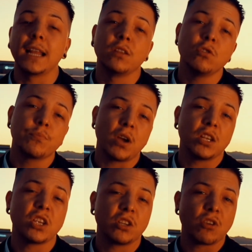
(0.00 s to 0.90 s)
got a new
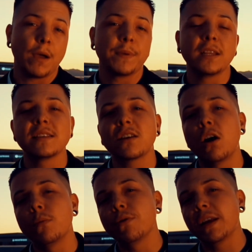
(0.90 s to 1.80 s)
project dropping. It's
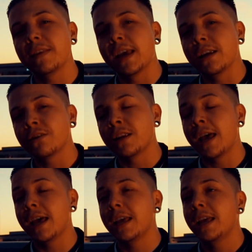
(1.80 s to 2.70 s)
called Break the
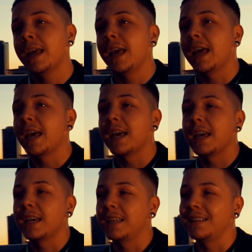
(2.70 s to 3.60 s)
Internet.
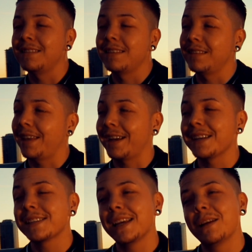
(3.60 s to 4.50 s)
And like I
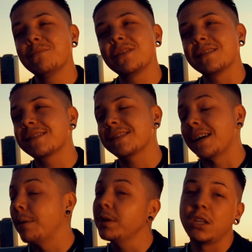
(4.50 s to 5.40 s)
said, I'm
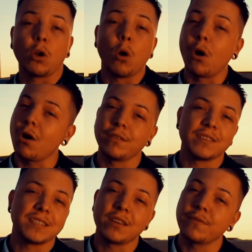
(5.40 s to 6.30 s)
gonna go hard
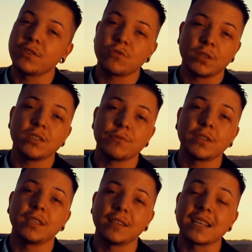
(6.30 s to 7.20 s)
this year for
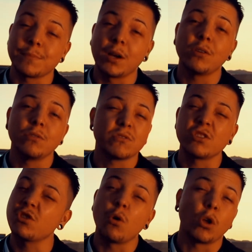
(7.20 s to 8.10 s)
2020. That's my goal. It's
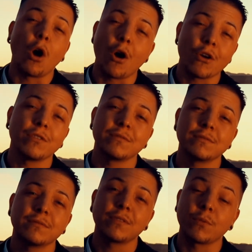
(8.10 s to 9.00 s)
just going hard,
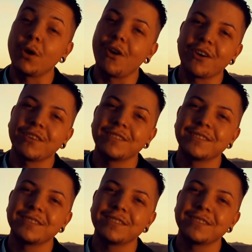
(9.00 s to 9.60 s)
real hard.